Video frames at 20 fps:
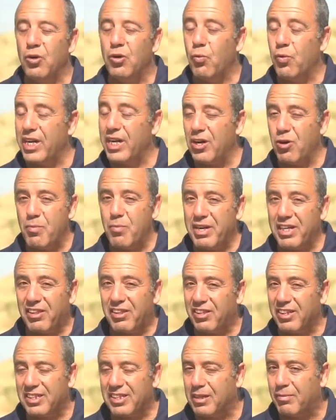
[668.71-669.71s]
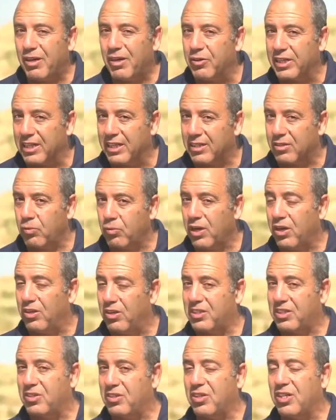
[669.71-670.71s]
We know many things about it. We
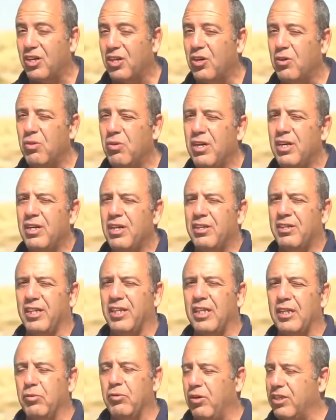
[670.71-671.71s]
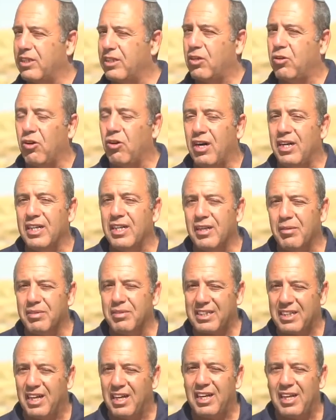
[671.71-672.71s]
also know that it was
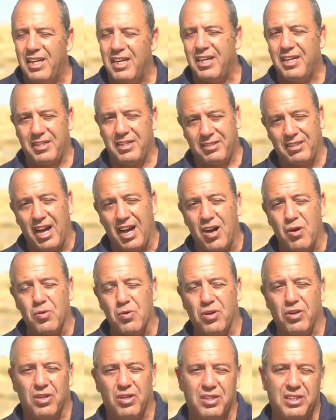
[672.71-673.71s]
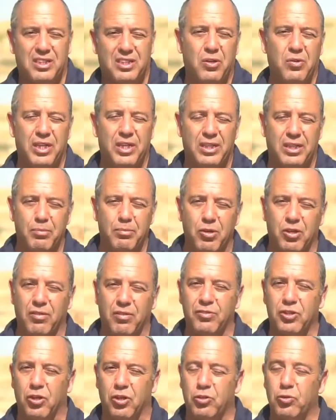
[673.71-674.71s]
Kohanim's town also in the book
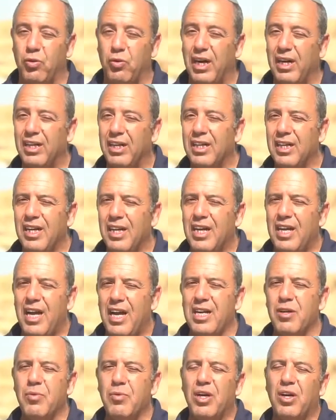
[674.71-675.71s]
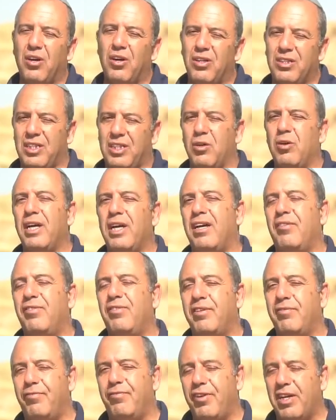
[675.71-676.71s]
of Joshua. And we also have
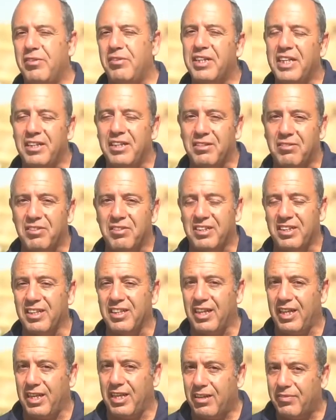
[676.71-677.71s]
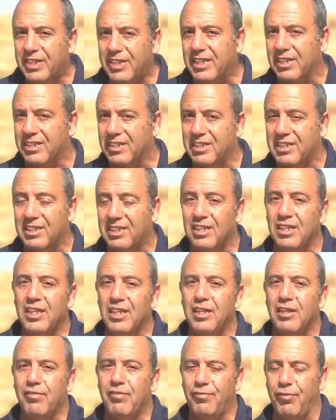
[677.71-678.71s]
a very interesting evidence
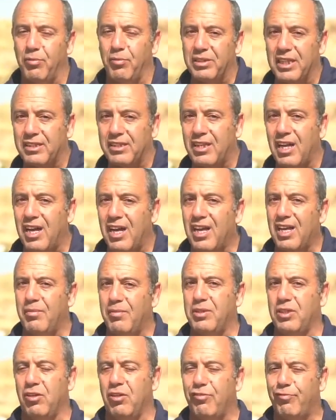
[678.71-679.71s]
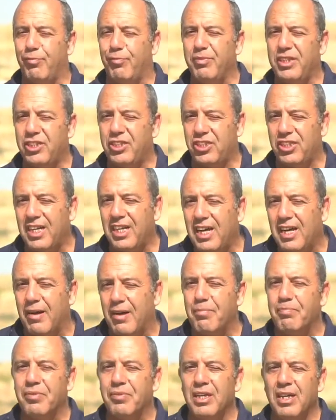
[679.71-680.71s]
from the times of
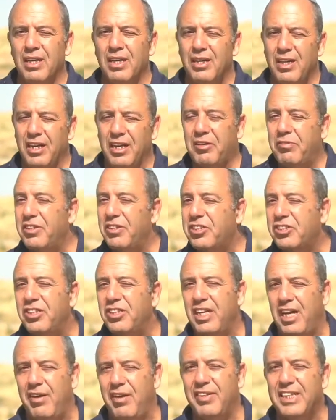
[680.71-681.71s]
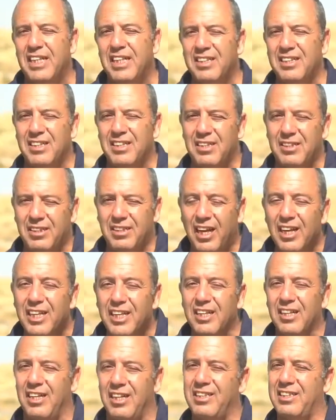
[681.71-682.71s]
Mishnah, a Christian evidence
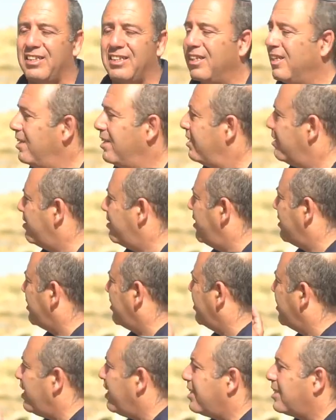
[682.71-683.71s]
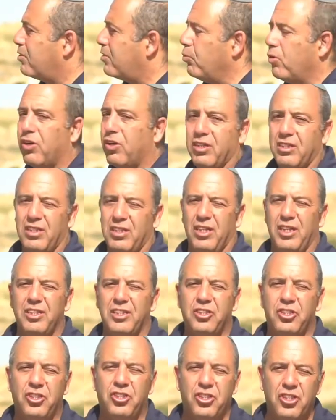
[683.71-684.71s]
telling us that this was a
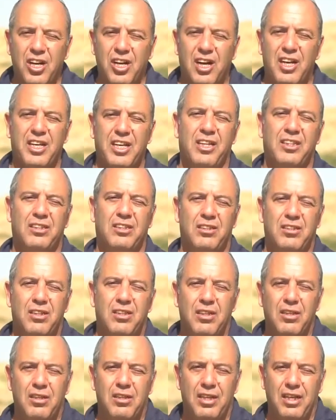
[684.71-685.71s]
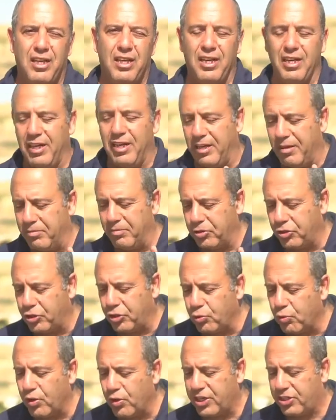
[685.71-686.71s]
giant
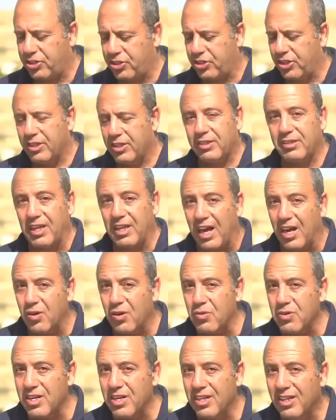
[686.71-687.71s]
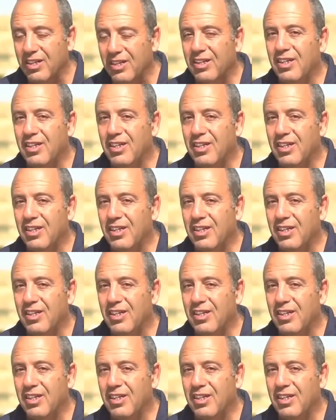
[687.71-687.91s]
Jewish town.